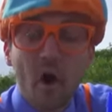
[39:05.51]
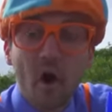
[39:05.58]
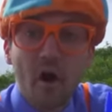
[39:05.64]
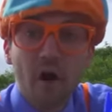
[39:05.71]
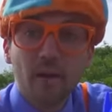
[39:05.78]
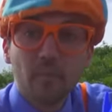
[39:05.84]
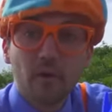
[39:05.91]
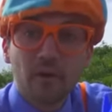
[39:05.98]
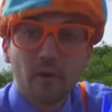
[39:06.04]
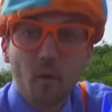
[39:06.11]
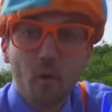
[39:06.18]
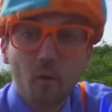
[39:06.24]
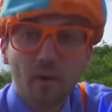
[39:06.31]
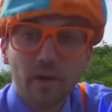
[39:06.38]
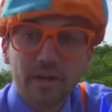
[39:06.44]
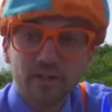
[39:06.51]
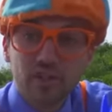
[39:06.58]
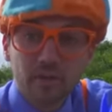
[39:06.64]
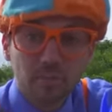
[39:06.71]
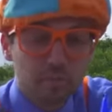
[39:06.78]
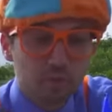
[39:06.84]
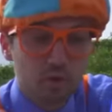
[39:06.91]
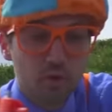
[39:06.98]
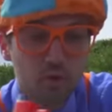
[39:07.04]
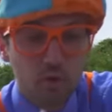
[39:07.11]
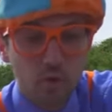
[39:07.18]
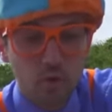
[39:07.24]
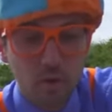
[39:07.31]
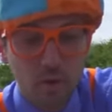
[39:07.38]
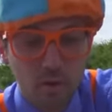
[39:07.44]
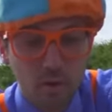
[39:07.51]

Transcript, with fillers: arm with orange and blue.